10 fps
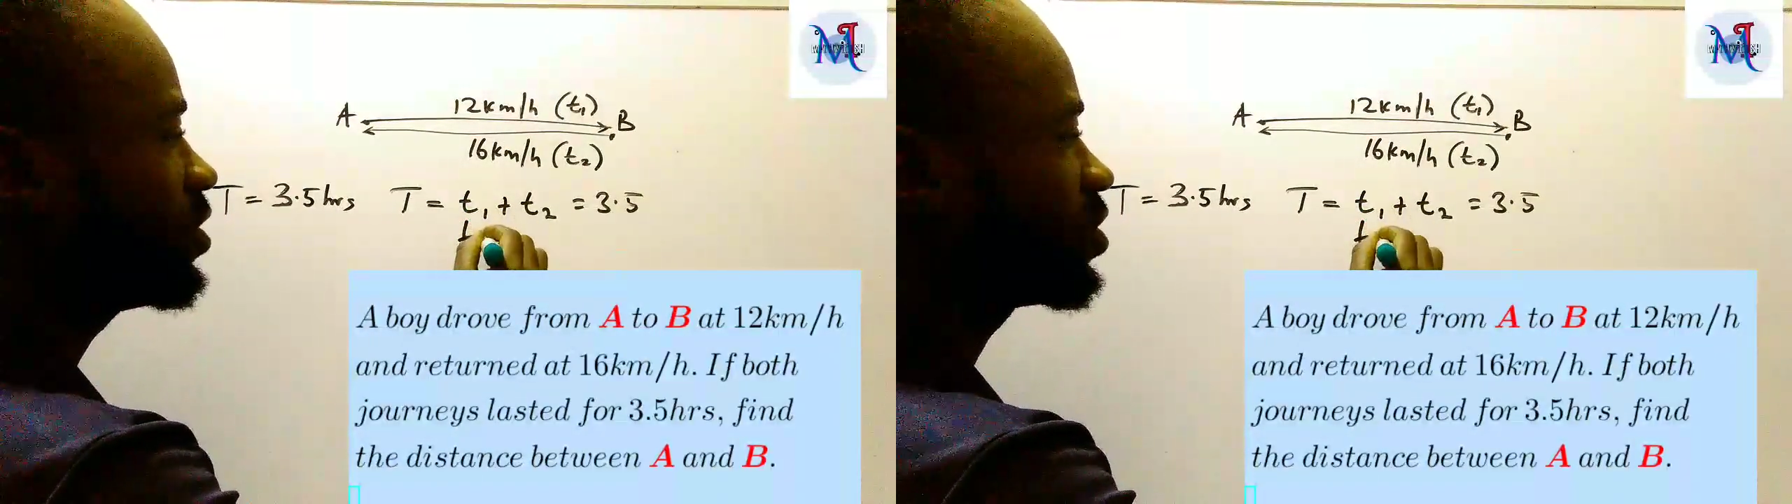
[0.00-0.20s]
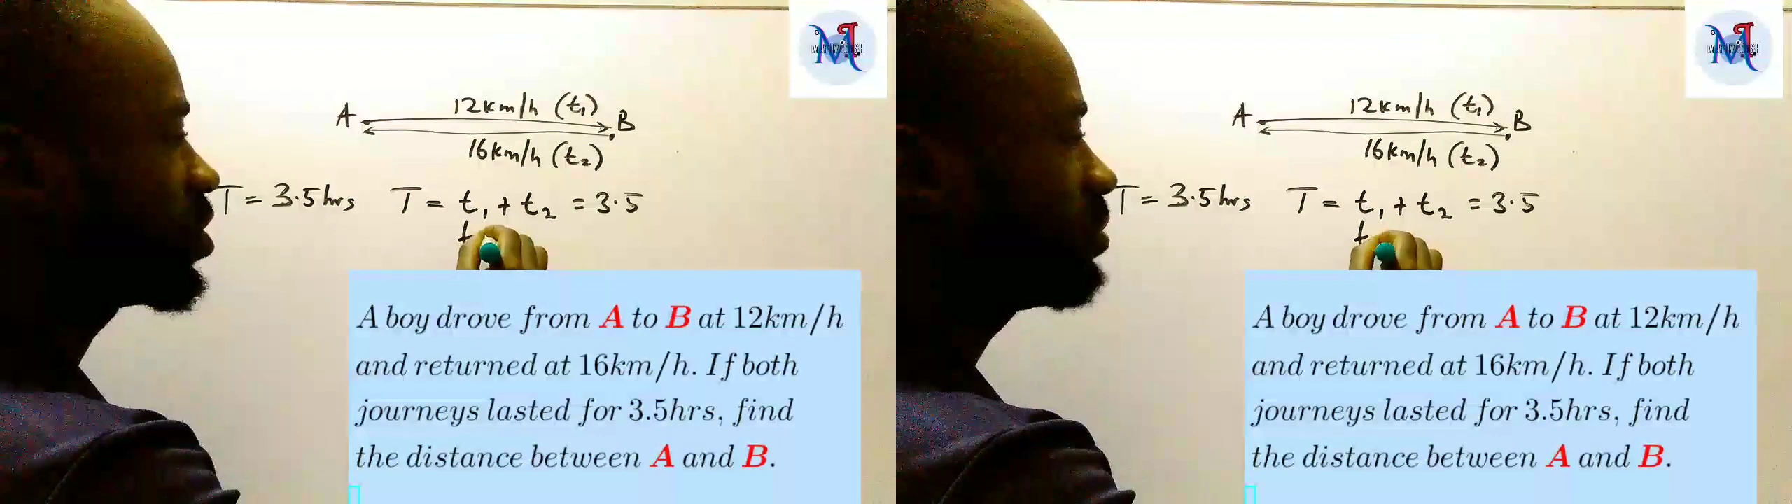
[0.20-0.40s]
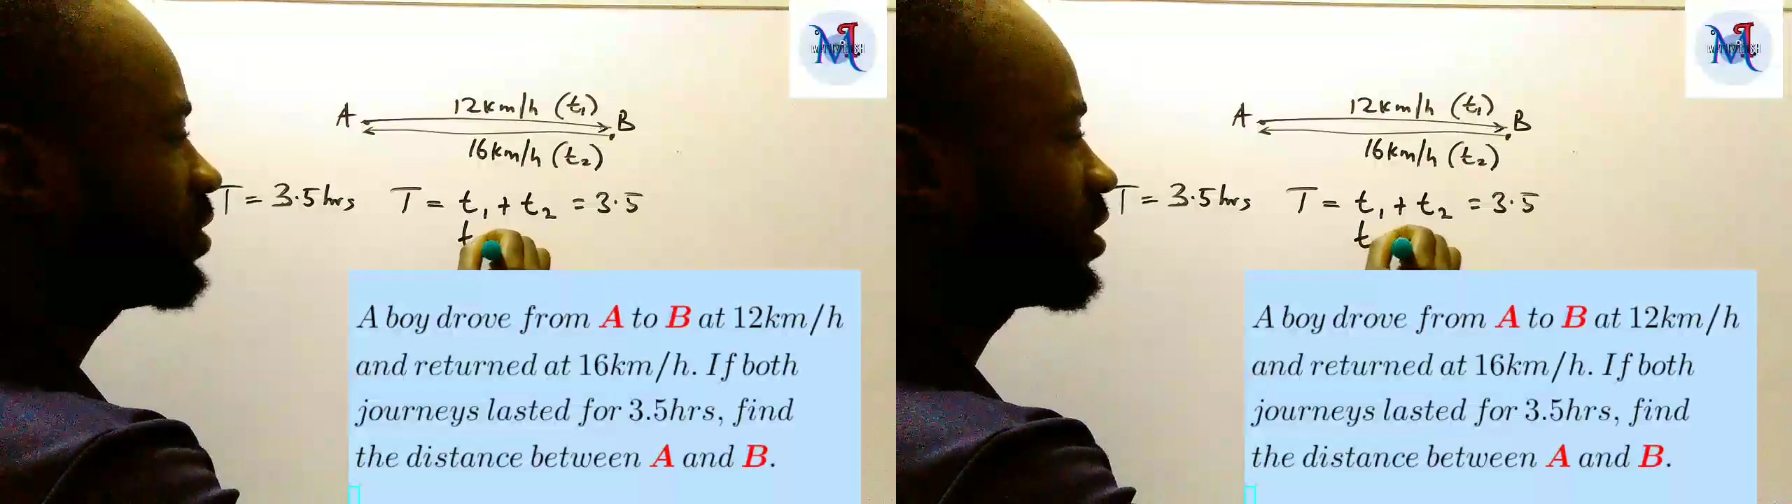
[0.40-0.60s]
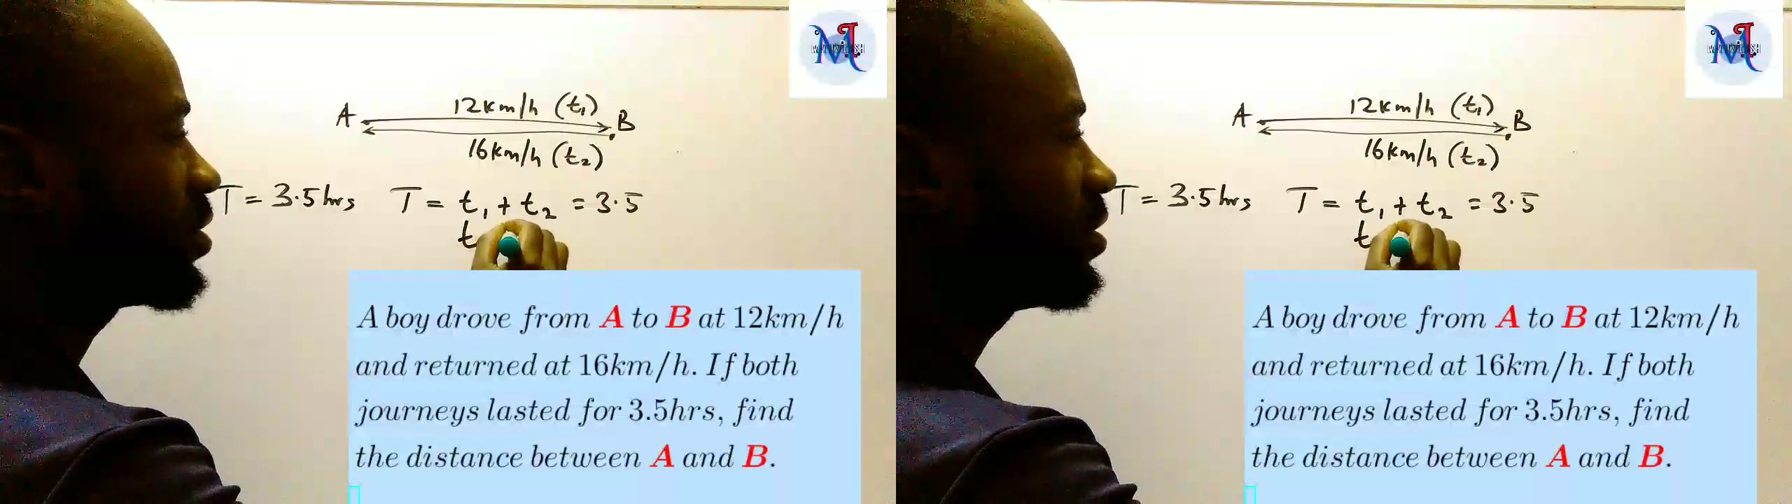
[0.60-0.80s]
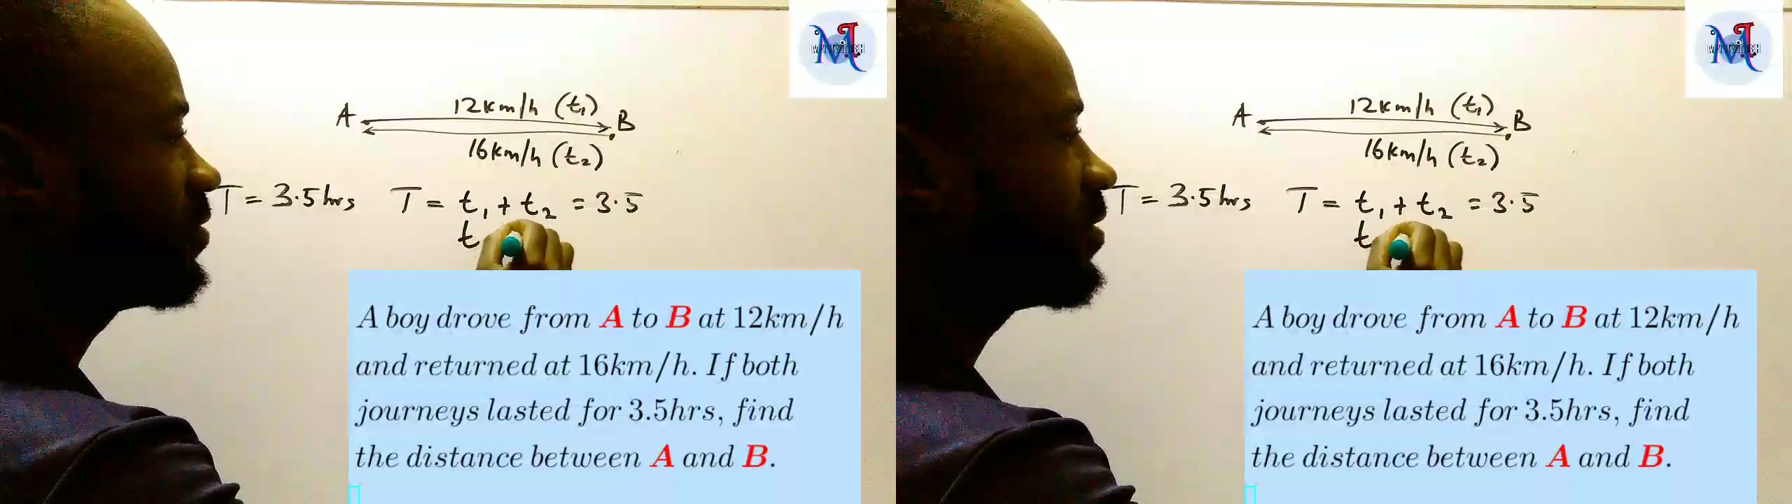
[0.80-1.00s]
the subject
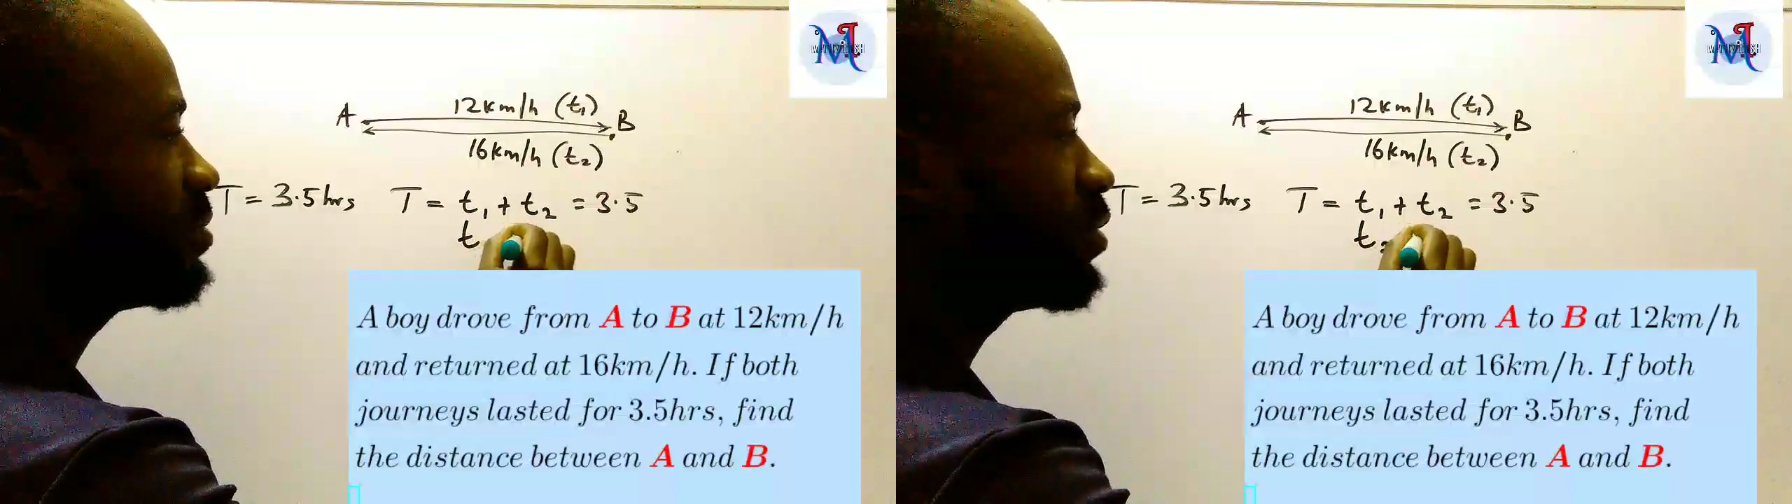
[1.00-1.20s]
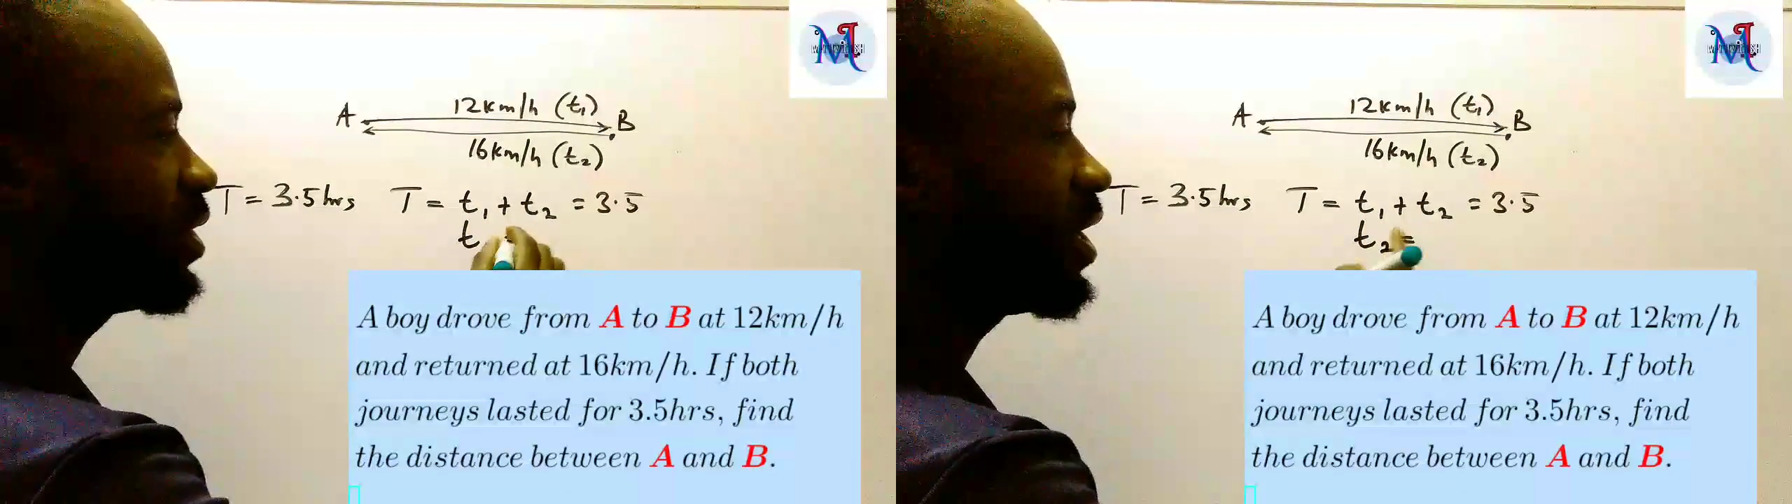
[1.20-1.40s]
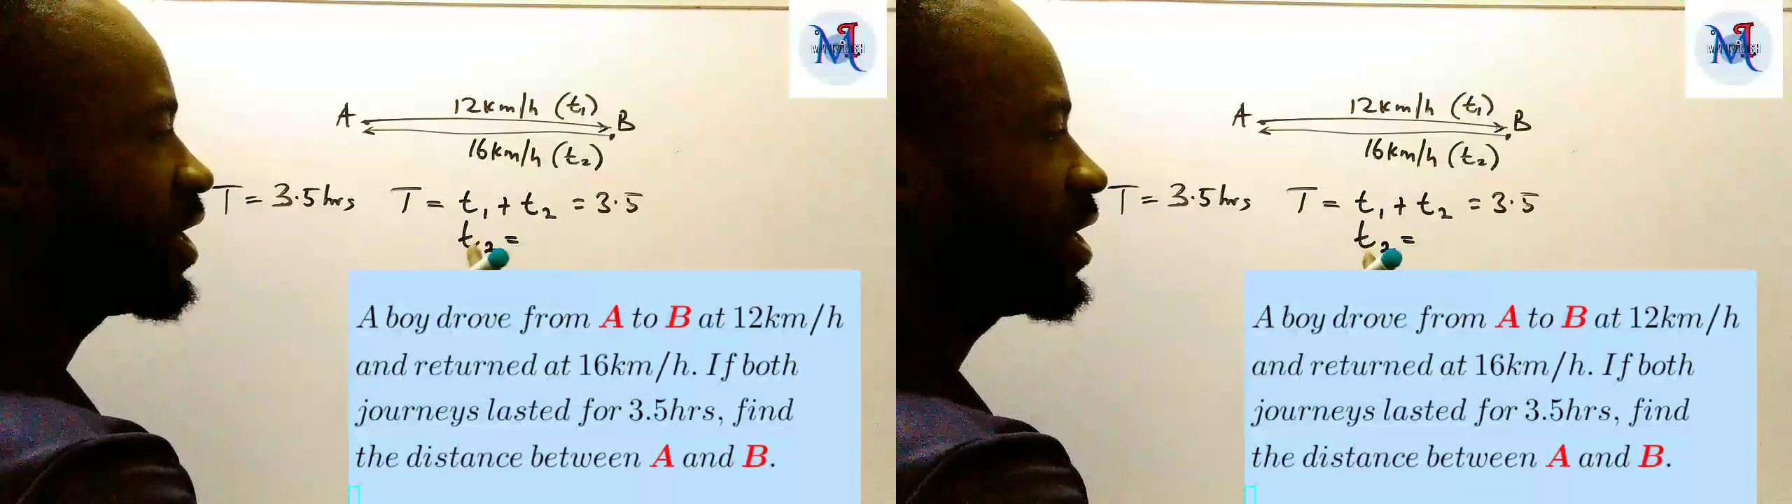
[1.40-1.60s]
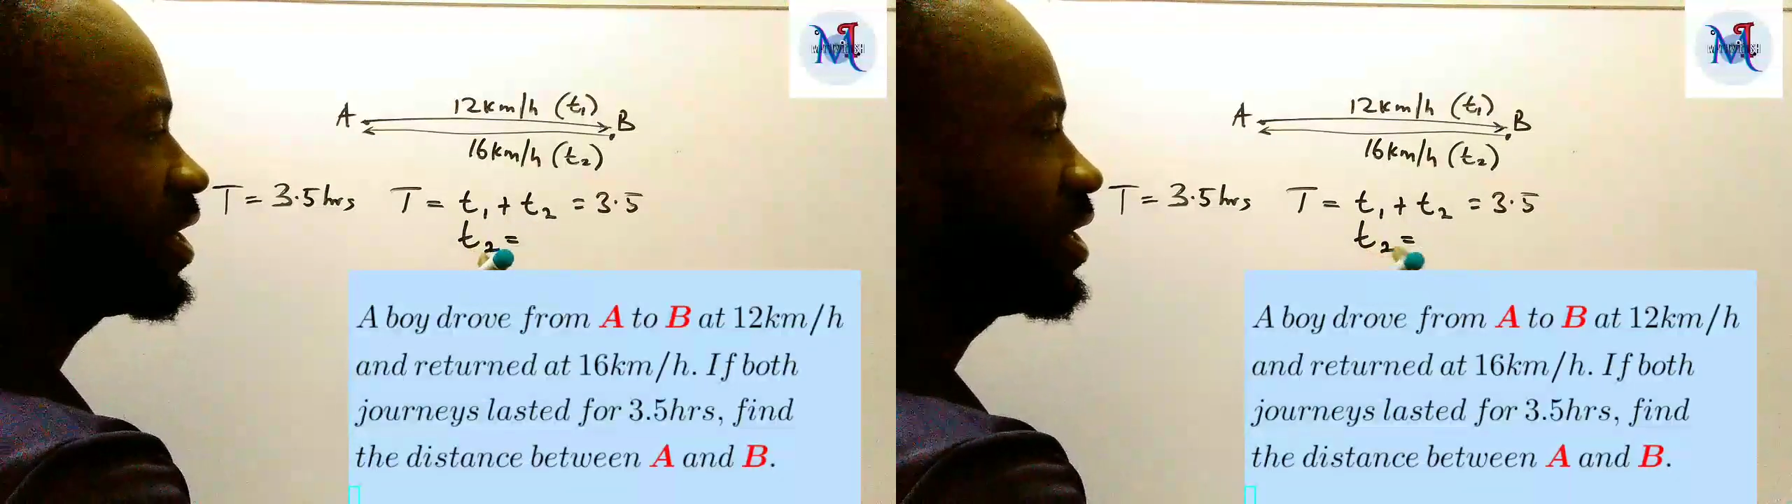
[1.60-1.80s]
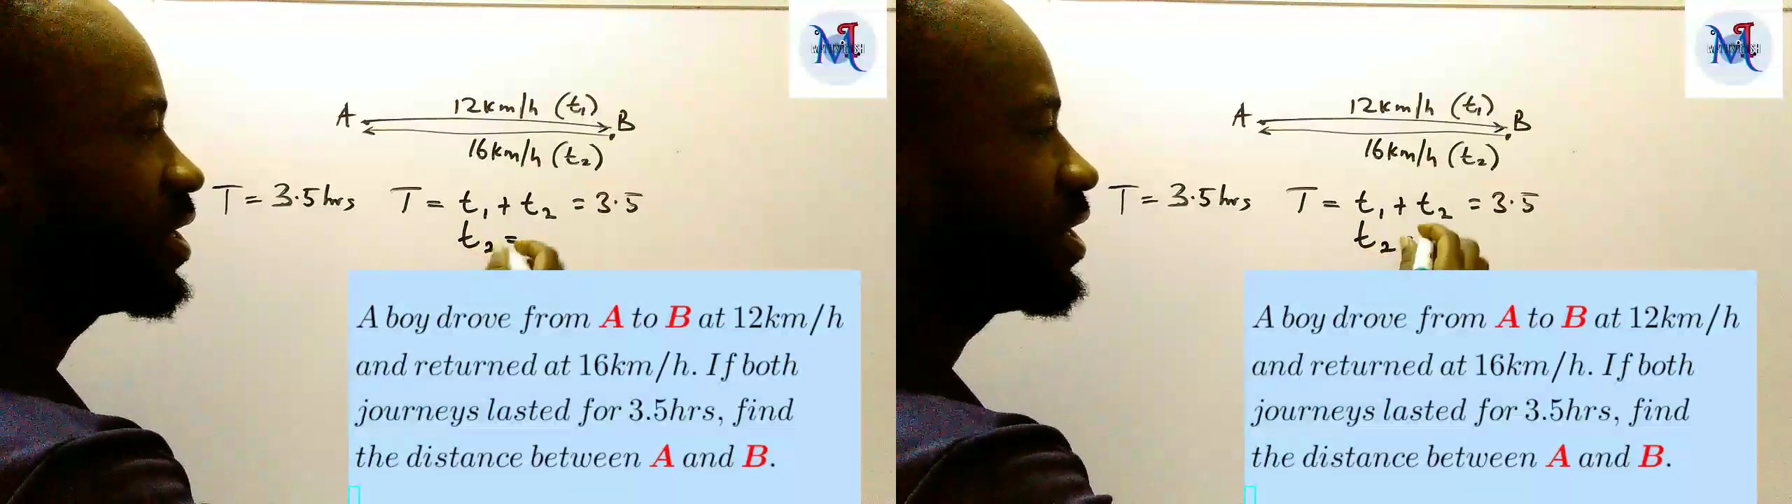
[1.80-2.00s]
of the formula,